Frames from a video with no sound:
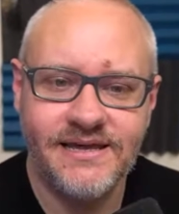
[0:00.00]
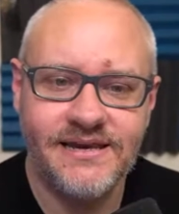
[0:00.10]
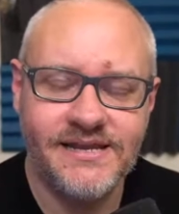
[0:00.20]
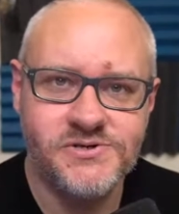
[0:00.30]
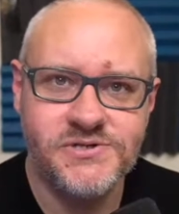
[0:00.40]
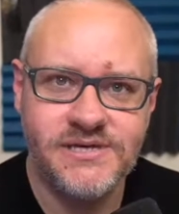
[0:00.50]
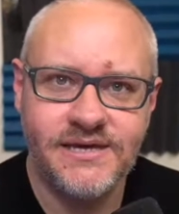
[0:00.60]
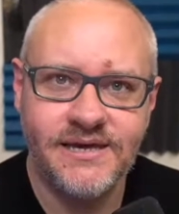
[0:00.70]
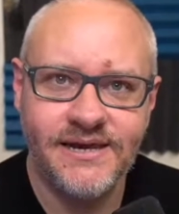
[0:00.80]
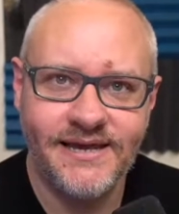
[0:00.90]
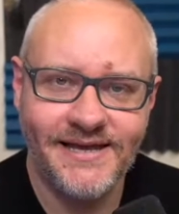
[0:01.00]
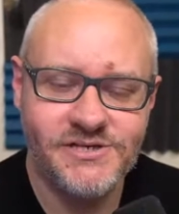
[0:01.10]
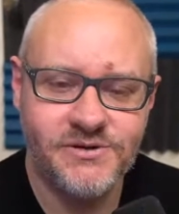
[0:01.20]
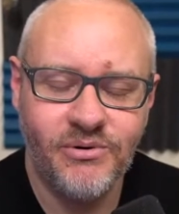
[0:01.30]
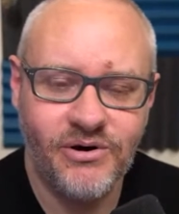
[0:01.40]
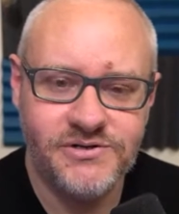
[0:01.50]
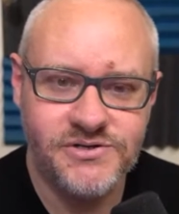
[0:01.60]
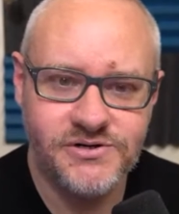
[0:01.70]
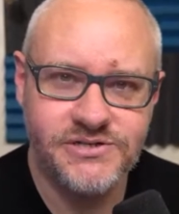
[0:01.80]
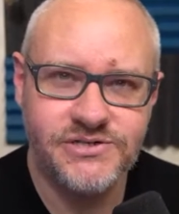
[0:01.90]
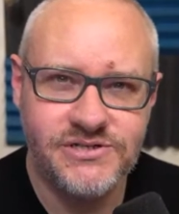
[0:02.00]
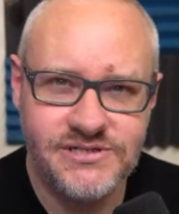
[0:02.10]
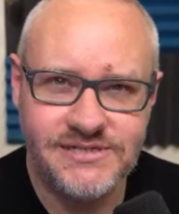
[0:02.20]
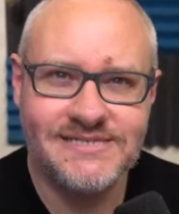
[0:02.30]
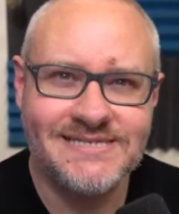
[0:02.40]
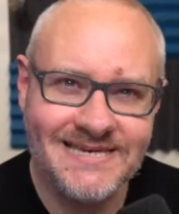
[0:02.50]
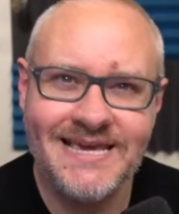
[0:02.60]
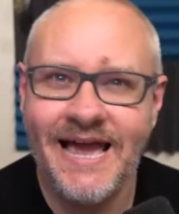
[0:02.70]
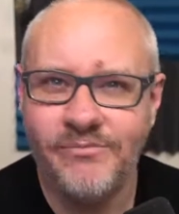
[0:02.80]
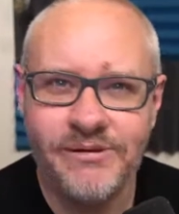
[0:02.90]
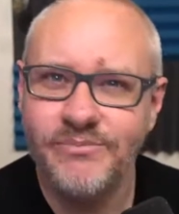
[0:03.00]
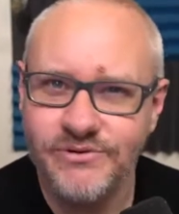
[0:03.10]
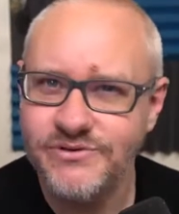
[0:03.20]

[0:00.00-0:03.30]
and interesting and engaging part of church is just to see how people